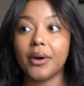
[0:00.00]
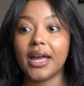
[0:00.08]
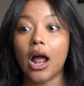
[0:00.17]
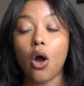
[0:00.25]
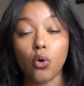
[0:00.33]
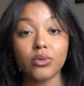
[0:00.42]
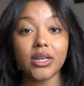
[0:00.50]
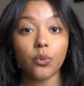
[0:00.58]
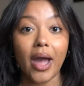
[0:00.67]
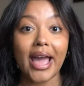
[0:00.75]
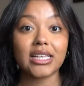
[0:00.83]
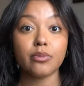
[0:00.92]
But I only
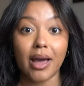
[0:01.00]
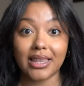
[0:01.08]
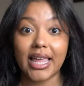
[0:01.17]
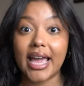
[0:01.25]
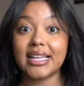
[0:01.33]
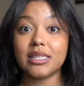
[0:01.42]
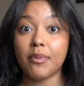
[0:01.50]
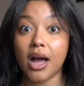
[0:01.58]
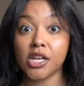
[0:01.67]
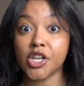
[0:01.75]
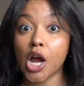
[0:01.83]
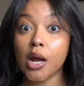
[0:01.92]
wax my legs and my
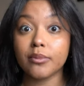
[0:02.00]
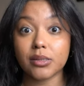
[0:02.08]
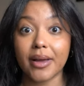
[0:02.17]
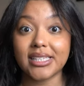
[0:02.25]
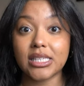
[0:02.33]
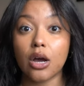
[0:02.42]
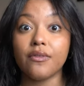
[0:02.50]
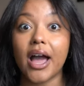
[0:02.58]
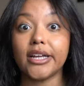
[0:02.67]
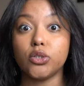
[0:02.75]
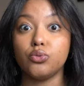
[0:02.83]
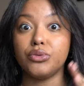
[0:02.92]
underarms myself.
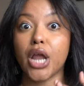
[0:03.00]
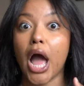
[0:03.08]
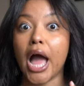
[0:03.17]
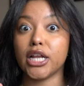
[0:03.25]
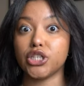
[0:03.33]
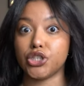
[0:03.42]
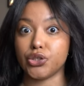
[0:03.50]
I do not not